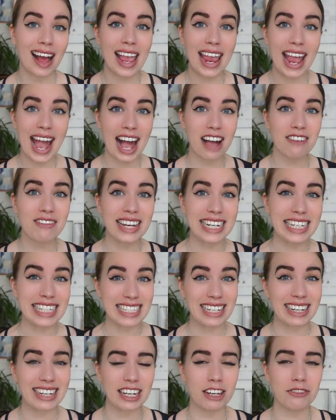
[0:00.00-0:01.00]
I have an
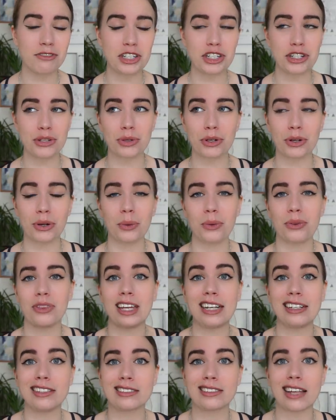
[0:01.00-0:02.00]
entire video called
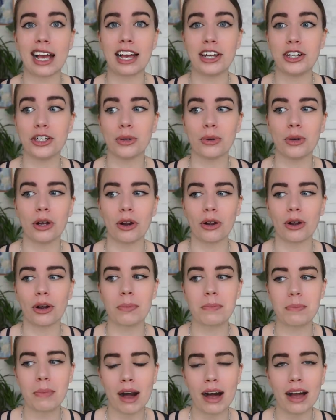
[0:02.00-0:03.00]
Things I No
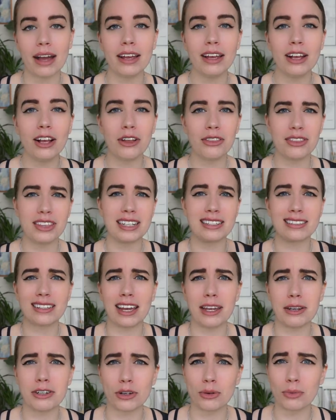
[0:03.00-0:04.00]
Longer Buy, Things
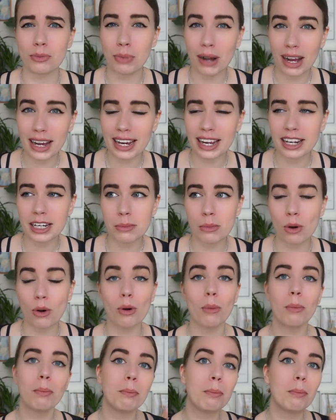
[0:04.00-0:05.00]
I Don't Buy
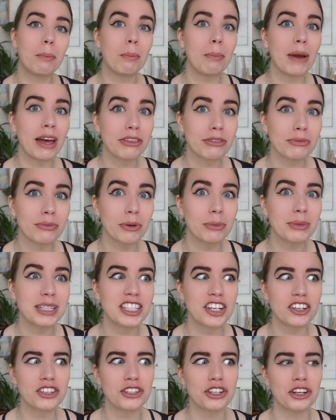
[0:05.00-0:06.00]
Anymore, Bathroom
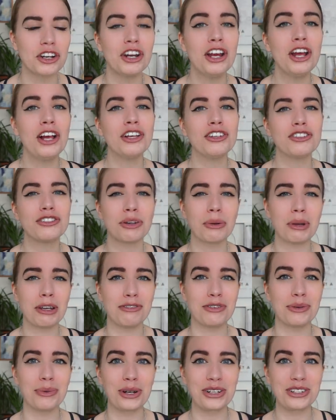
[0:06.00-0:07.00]
Edition. So
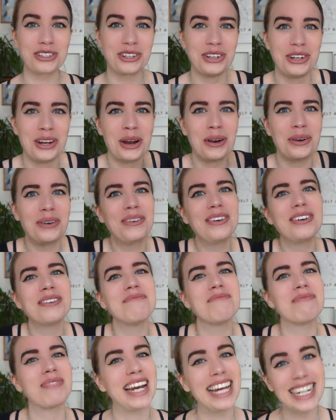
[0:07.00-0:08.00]
if you want to know
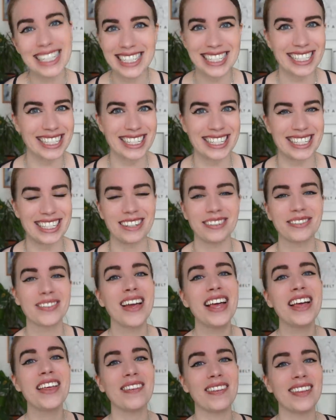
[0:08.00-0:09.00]
plenty of stuff,
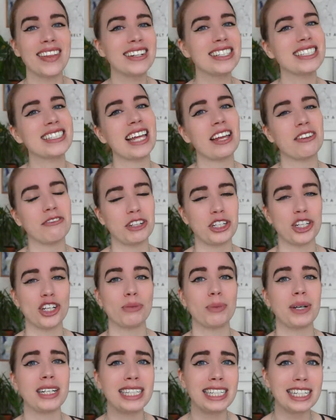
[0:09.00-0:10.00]
there is that
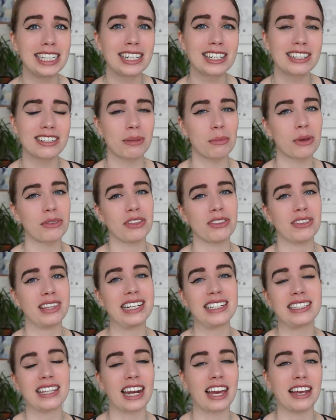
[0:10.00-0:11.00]
video. But here are some of the
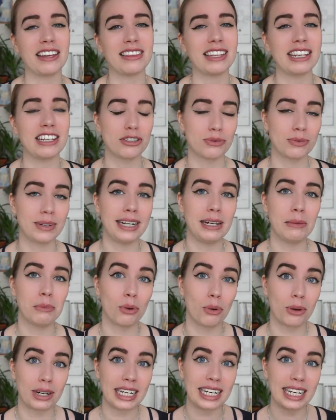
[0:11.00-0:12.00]
things that I think is really
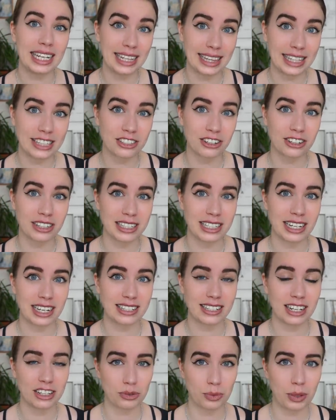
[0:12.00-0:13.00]
important in this
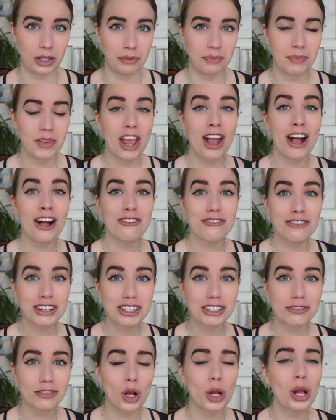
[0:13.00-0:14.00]
context as well.
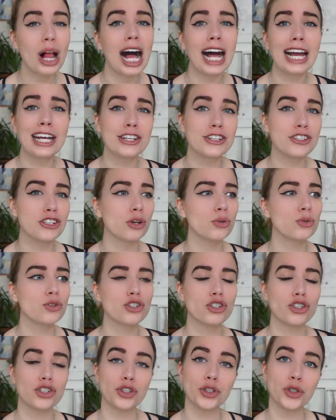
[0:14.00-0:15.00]
First of all, I
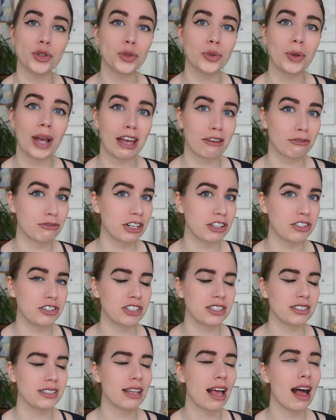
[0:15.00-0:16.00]
don't do air
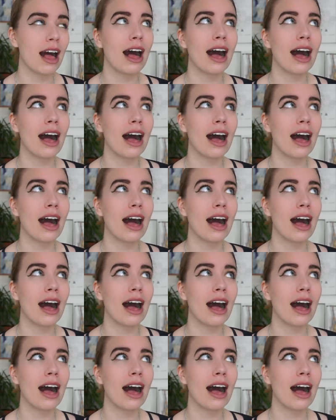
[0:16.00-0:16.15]
fresheners.